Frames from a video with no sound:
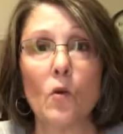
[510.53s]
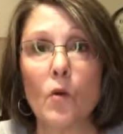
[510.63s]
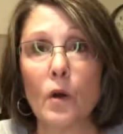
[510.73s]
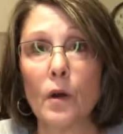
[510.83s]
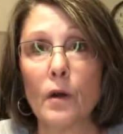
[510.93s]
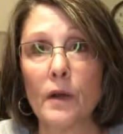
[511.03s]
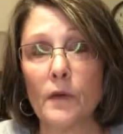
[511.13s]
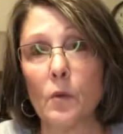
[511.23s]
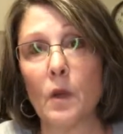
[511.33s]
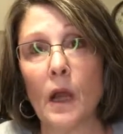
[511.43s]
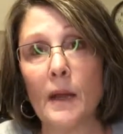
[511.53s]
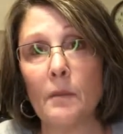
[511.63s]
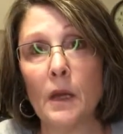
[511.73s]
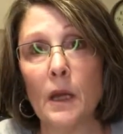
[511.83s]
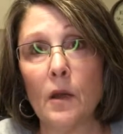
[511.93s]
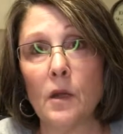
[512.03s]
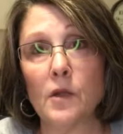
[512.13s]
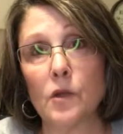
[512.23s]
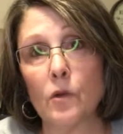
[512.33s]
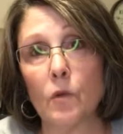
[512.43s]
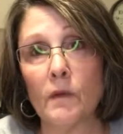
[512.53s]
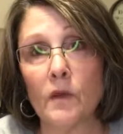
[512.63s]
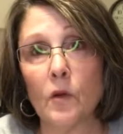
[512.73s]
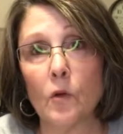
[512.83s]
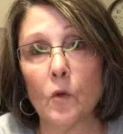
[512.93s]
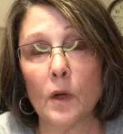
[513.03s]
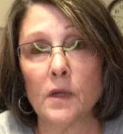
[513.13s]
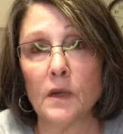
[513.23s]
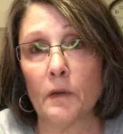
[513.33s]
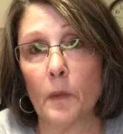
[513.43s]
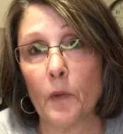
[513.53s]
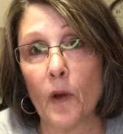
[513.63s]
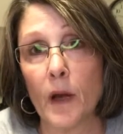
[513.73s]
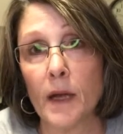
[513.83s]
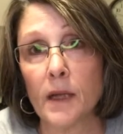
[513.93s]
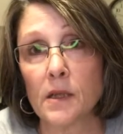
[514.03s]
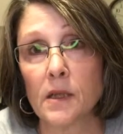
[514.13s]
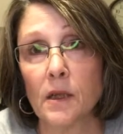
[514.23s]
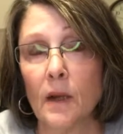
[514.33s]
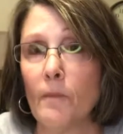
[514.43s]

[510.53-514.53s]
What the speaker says: or if you would like me to review a different product,